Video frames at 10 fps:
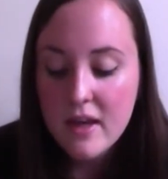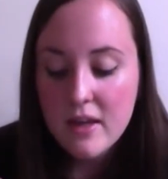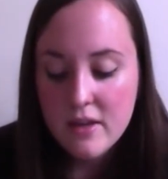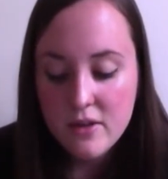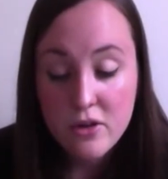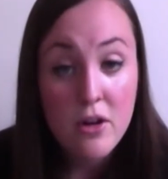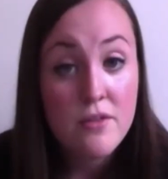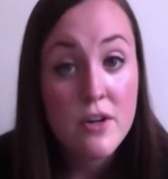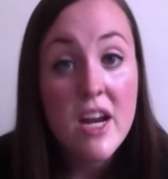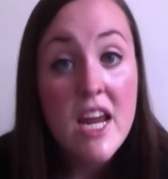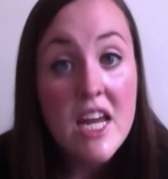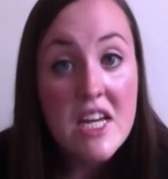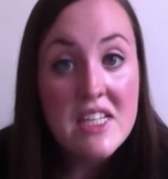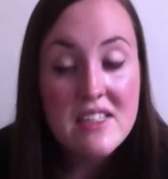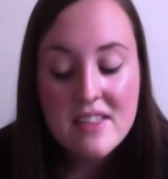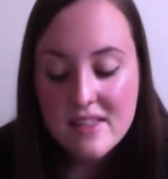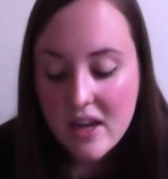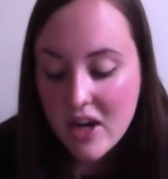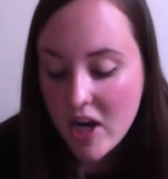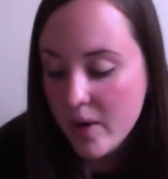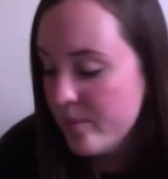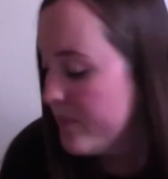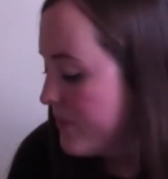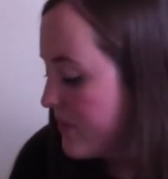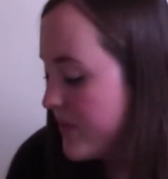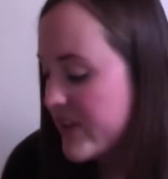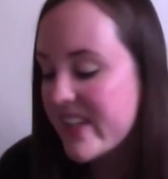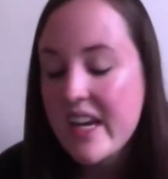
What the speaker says: the dirt off your hands, just